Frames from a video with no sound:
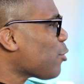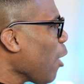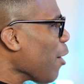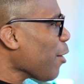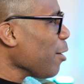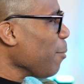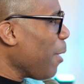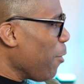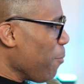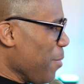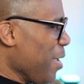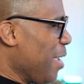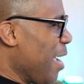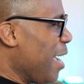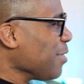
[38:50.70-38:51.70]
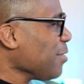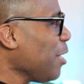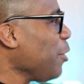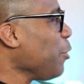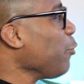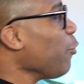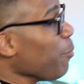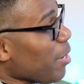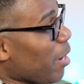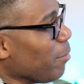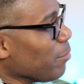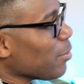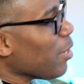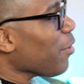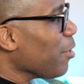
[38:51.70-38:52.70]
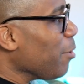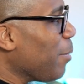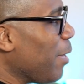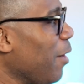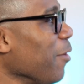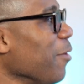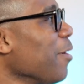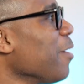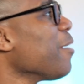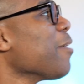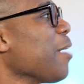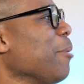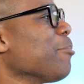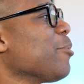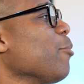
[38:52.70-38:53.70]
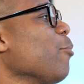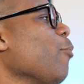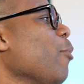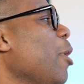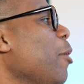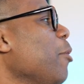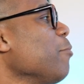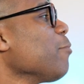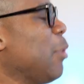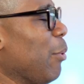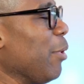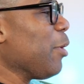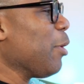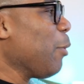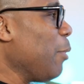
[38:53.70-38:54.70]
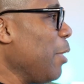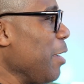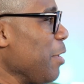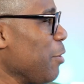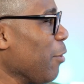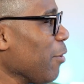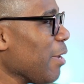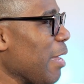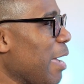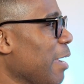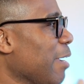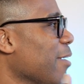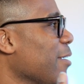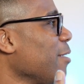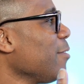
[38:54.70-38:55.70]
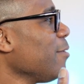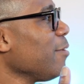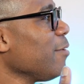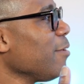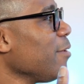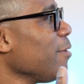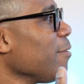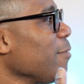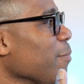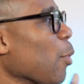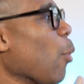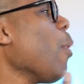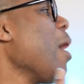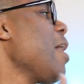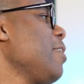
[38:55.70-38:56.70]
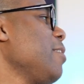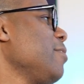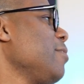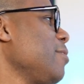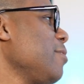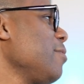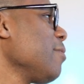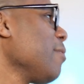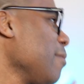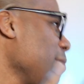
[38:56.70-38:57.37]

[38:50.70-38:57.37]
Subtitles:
you talking about? Me? It has nothing to do with me. I'm talking about. Well, you want to know what? You're like the whitest